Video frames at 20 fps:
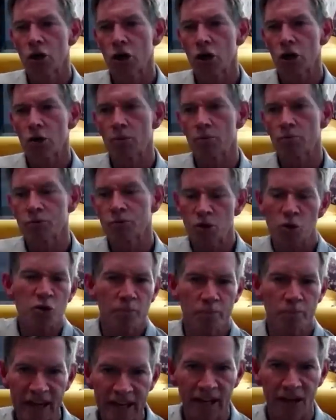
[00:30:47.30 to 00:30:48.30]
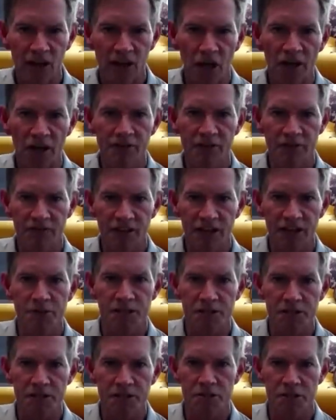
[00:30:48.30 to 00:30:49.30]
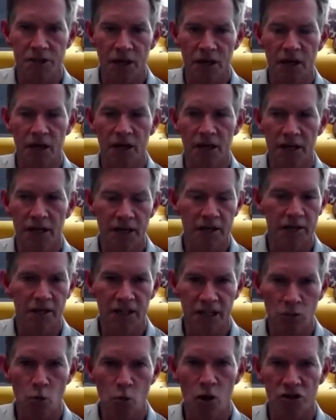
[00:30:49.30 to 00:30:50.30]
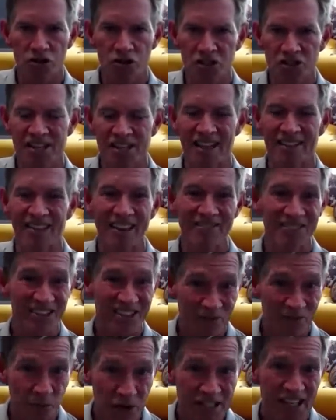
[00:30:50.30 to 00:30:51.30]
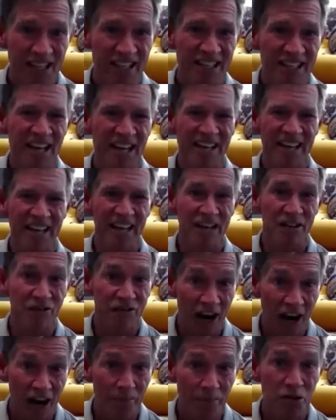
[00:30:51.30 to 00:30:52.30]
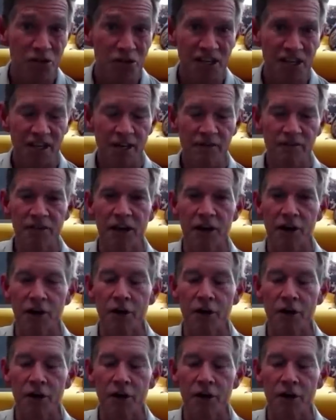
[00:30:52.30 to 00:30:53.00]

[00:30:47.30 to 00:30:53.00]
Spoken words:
So they're making a lot of investments in clean water systems, and they recently dedicated 5% of